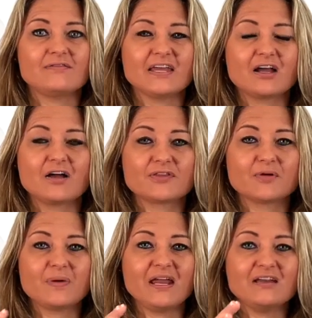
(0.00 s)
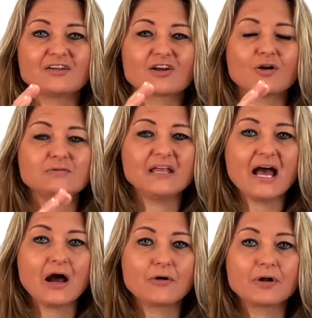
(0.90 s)
they got their pain to go
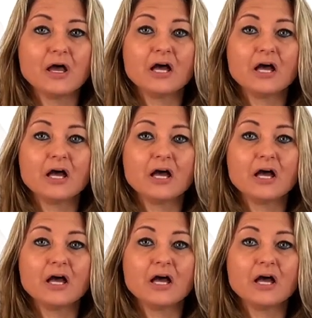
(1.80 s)
down,